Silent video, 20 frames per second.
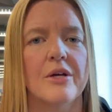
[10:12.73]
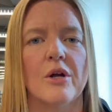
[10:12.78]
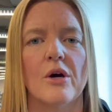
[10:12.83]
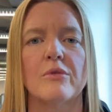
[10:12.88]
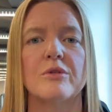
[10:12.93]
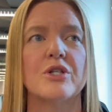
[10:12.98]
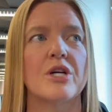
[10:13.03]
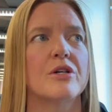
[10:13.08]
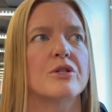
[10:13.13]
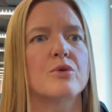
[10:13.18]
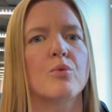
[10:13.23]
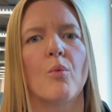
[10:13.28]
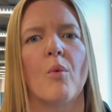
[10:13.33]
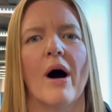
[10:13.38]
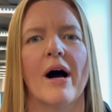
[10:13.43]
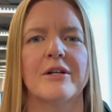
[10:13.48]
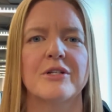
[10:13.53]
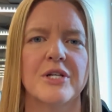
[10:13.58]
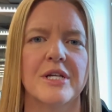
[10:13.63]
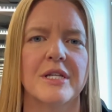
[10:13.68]
just
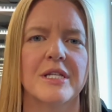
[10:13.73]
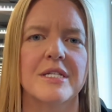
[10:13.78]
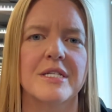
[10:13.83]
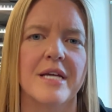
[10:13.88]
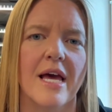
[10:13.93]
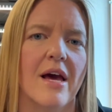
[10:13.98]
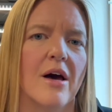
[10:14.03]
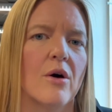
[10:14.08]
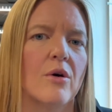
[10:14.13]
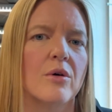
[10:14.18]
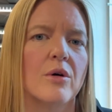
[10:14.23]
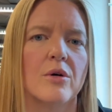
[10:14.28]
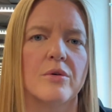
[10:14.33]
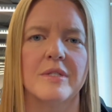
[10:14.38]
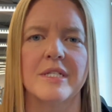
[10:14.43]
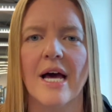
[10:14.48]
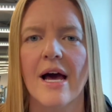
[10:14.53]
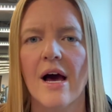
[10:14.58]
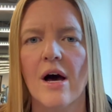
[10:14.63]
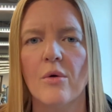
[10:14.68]
watching the scale go
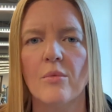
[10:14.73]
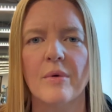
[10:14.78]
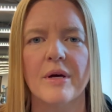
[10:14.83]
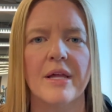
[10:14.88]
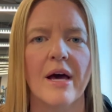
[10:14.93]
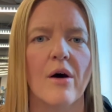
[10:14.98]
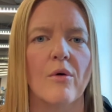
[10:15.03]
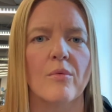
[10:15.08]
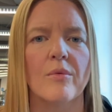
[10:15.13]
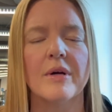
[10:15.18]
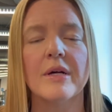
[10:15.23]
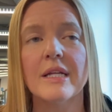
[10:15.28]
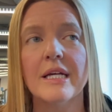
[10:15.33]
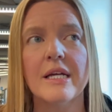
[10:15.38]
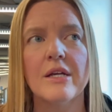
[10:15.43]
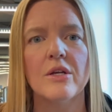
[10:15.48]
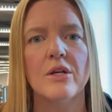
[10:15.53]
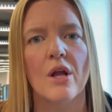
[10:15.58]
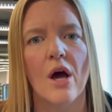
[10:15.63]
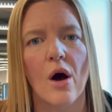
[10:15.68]
down without really
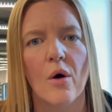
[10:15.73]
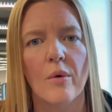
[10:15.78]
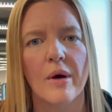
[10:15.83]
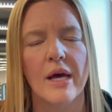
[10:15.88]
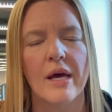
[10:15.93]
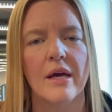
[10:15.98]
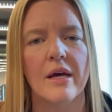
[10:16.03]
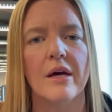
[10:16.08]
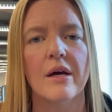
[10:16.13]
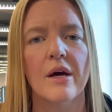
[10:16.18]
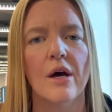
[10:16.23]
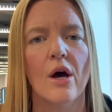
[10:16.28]
knowing,